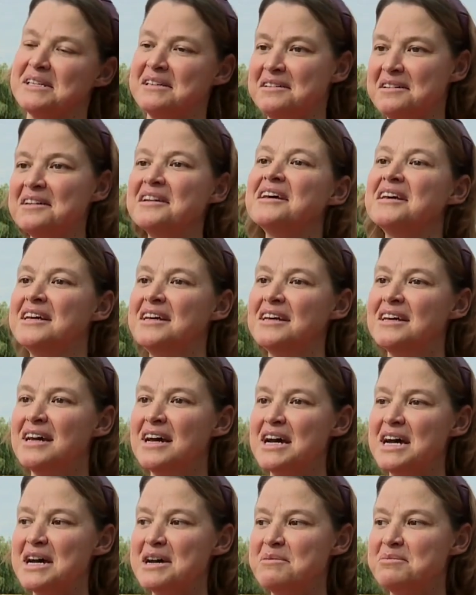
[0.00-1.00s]
And
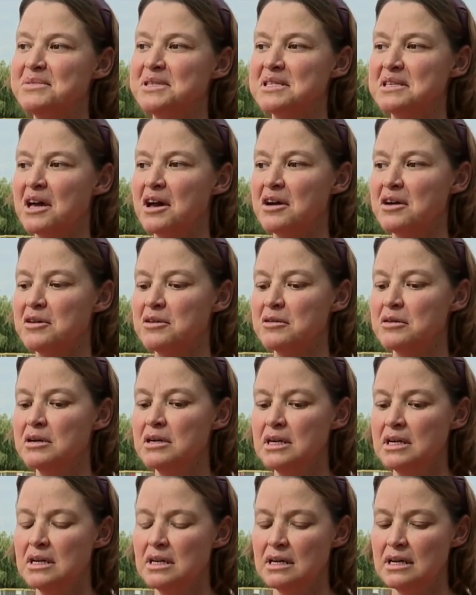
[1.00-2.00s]
um, so
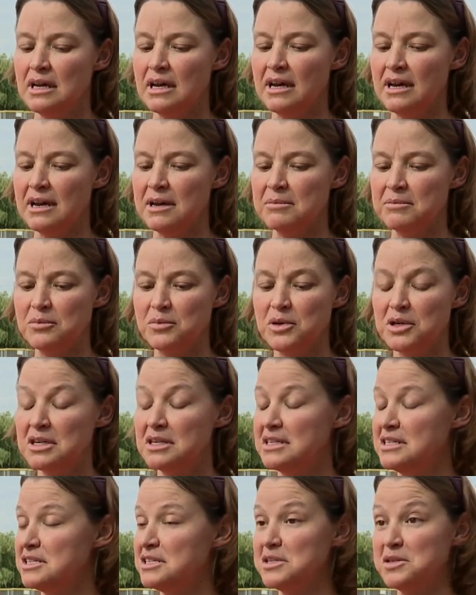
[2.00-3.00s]
um, we're
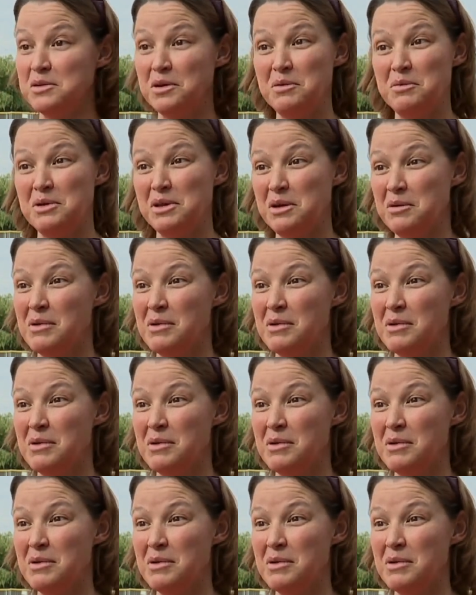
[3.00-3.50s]
just doing really